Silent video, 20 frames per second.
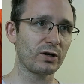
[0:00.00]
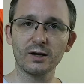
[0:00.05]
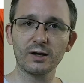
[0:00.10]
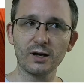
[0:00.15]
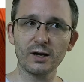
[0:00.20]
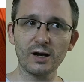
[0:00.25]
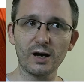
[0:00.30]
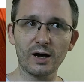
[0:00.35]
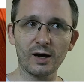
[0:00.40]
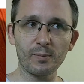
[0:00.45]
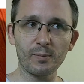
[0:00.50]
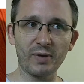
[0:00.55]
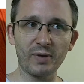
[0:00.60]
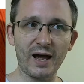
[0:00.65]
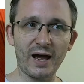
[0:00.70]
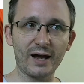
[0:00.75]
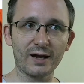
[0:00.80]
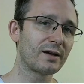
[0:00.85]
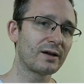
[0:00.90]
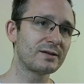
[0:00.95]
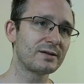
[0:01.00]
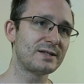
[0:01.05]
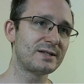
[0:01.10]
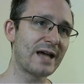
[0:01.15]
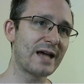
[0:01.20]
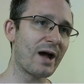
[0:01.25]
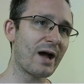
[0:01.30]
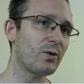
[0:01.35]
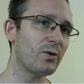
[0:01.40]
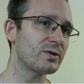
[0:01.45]
cut back,
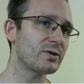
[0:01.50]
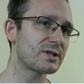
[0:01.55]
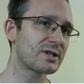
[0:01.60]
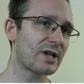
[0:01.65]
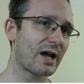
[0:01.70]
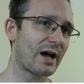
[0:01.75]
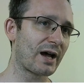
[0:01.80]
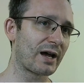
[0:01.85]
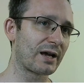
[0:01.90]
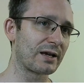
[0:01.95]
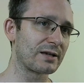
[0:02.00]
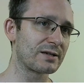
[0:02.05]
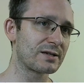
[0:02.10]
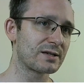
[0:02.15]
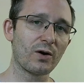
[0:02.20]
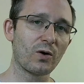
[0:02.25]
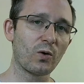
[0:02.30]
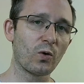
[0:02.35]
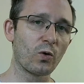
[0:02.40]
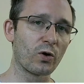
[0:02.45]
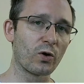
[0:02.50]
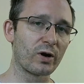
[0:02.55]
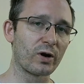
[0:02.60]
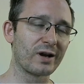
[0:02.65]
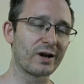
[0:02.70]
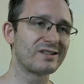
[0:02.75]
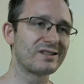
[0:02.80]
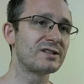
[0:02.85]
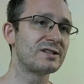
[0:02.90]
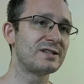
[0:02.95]
downsize, or
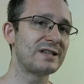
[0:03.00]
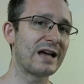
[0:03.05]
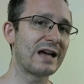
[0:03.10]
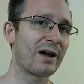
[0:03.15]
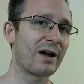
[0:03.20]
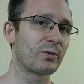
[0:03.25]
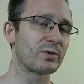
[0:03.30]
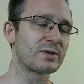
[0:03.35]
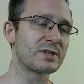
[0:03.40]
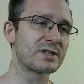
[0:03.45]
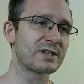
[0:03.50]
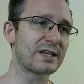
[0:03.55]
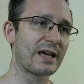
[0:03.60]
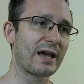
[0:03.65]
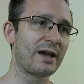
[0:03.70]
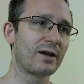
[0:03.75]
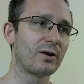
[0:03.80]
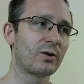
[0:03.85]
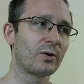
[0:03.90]
downscale.